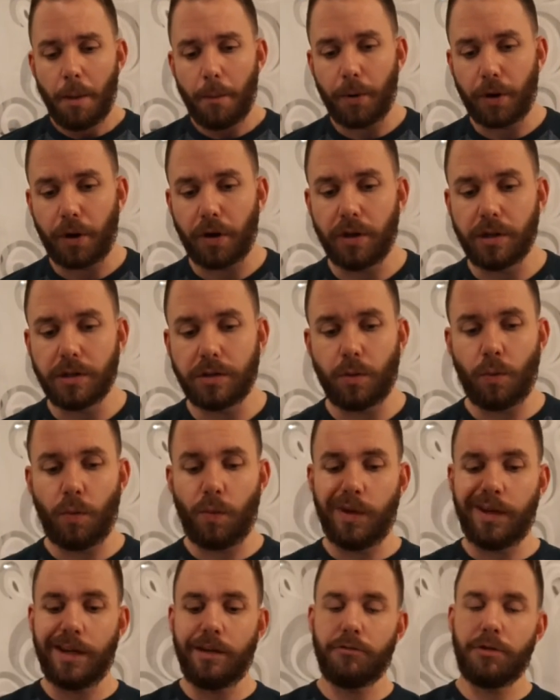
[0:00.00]
because
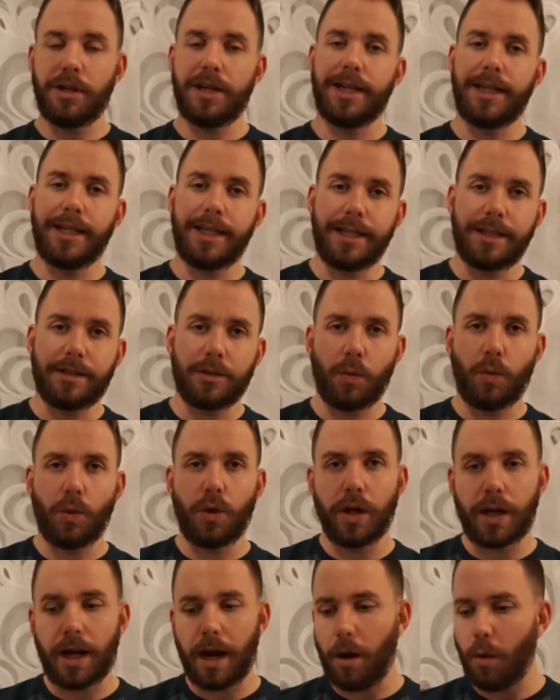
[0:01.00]
we really need to
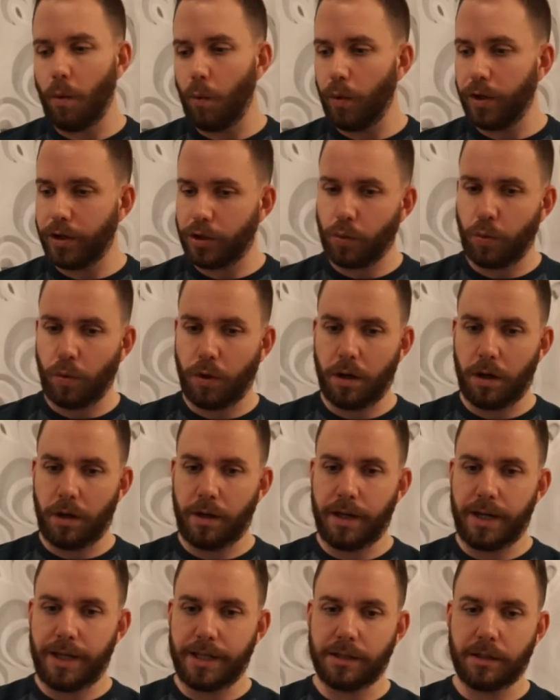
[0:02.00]
work out which
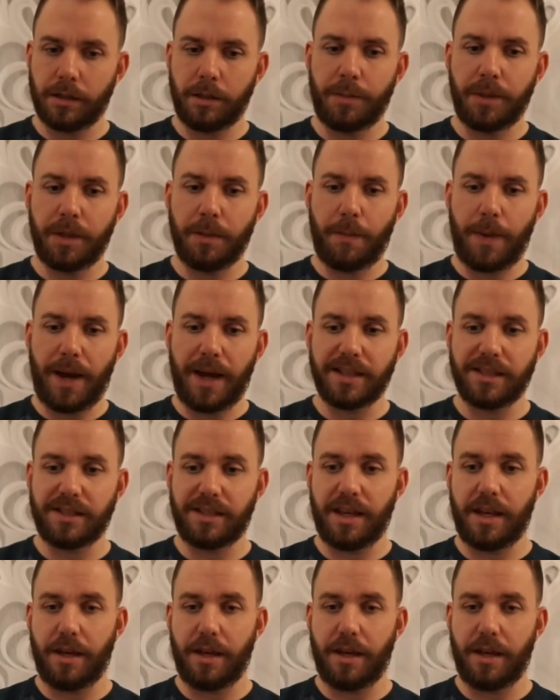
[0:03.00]
one is going to be the best